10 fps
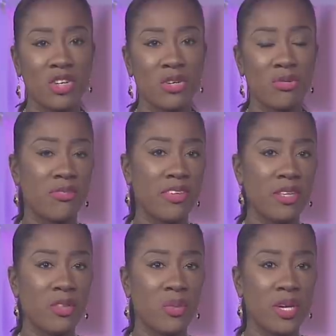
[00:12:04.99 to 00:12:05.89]
Journal
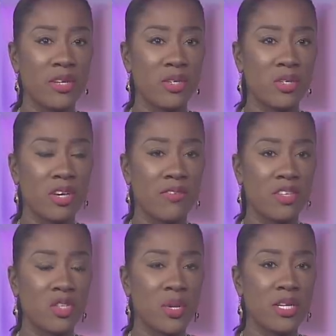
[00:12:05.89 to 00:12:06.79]
revealed the winners of
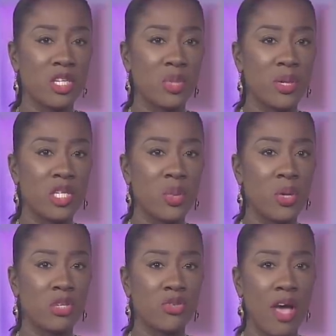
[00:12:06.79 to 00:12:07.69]
its
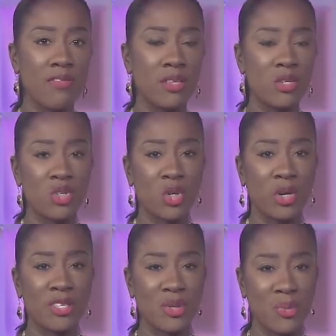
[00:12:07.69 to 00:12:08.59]
2021 Traveler's
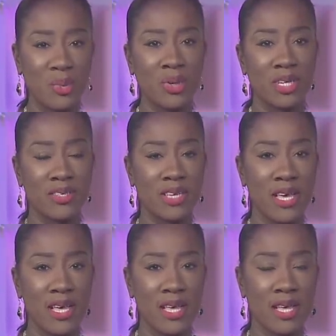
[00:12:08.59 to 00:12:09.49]
Choice Awards.
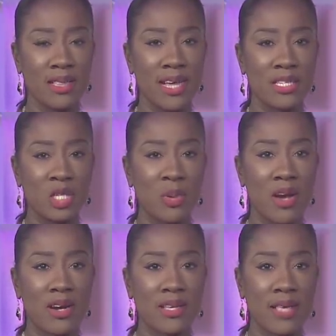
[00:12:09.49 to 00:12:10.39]
Atlantis
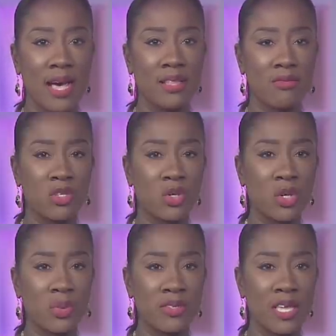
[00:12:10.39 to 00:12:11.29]
Paradise Island
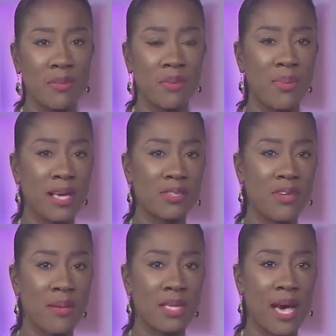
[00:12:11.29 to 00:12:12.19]
Resort was named the best
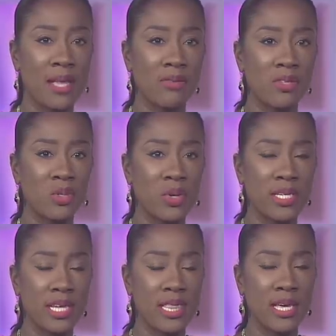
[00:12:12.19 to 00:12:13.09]
family island
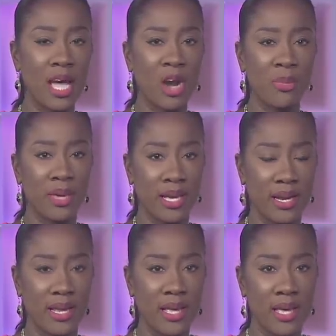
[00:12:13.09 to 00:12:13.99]
resort in the
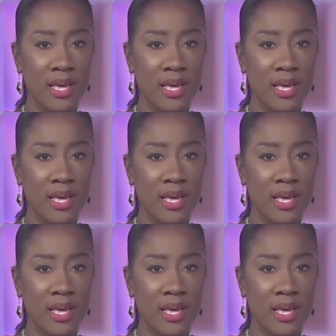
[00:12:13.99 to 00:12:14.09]
Caribbean.